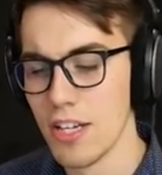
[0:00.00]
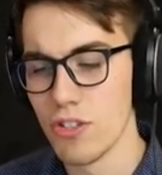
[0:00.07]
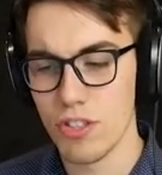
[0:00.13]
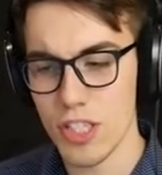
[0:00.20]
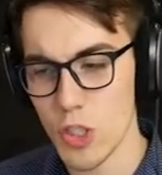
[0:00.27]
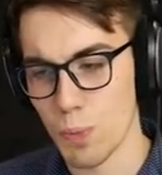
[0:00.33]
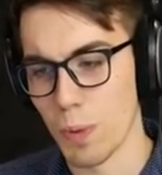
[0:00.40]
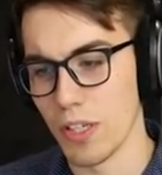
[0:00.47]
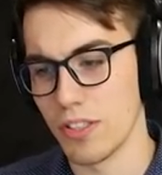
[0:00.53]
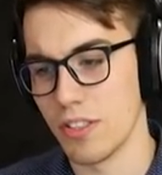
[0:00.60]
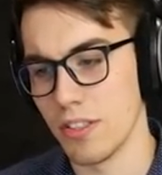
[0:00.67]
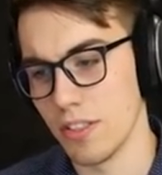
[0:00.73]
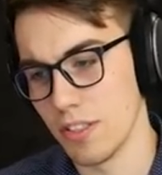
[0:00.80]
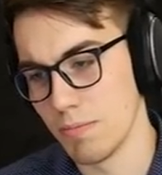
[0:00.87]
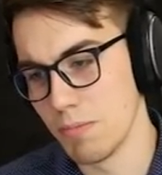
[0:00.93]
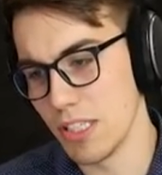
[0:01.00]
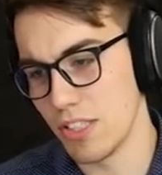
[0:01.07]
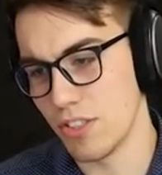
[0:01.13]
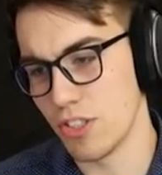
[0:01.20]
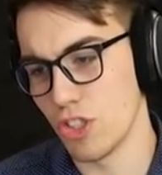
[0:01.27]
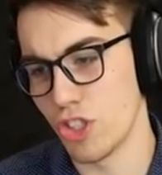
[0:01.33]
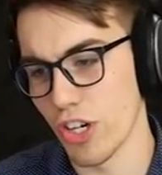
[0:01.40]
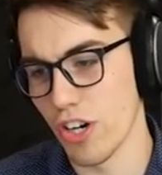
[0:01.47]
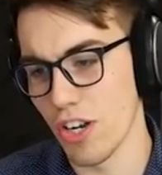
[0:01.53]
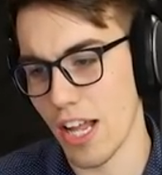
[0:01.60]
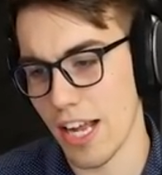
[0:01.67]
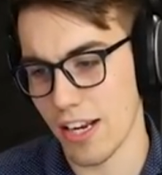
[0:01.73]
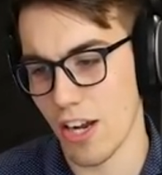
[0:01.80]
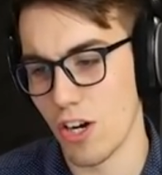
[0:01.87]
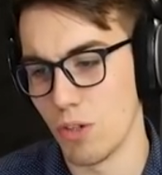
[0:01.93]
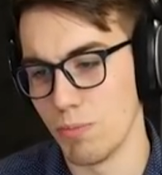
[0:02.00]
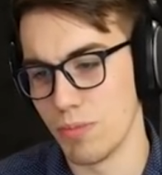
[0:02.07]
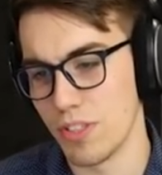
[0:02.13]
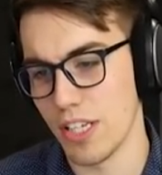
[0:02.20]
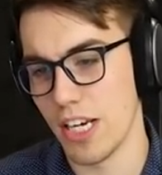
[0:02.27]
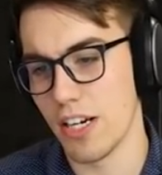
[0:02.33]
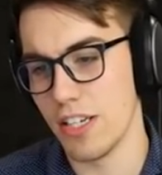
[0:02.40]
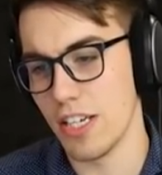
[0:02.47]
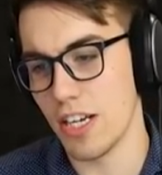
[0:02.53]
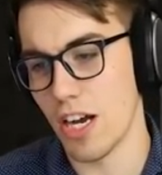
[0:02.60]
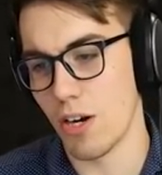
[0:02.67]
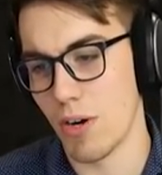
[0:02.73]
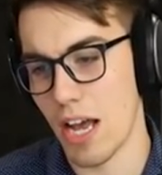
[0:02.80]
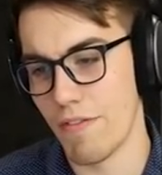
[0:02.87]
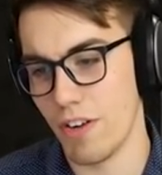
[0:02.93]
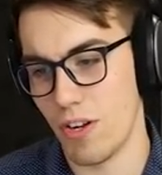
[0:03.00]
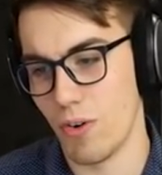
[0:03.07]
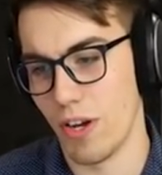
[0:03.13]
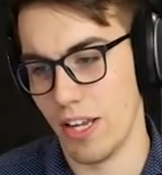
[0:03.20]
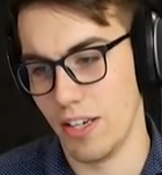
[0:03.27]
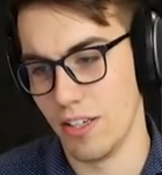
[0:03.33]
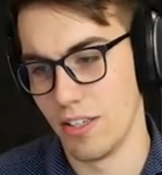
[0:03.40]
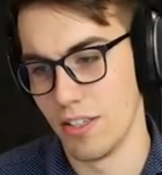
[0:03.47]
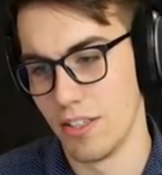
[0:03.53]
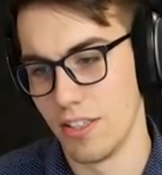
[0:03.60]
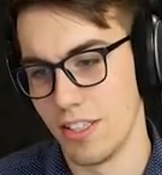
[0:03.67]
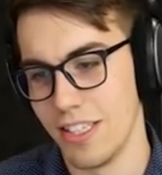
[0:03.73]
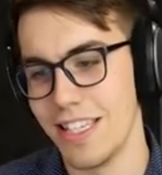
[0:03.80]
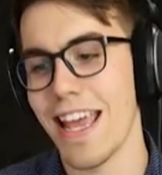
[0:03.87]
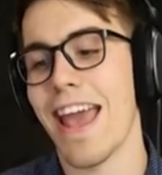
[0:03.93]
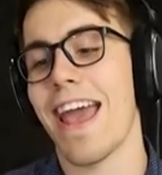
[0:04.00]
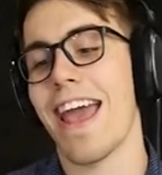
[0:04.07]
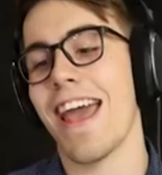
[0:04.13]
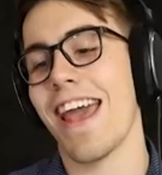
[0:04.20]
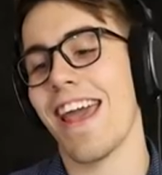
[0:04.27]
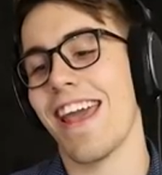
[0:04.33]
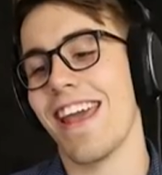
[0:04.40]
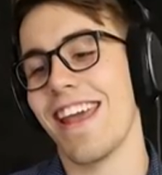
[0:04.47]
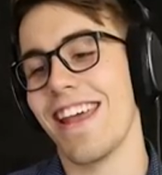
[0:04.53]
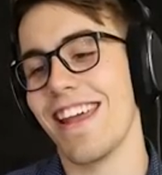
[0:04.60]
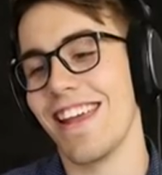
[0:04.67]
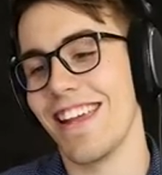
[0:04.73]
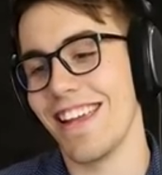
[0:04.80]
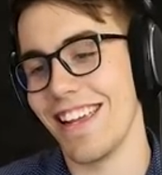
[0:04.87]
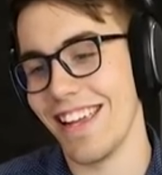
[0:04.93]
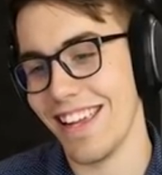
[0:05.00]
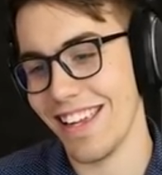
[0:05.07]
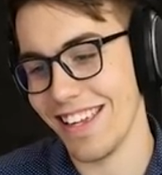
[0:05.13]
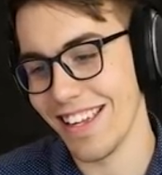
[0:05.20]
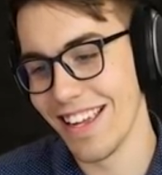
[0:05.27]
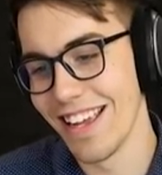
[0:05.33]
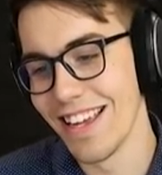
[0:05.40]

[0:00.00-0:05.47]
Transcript: So this person, Mr. Sherlock Holmes, here you go, have a coin. Yay!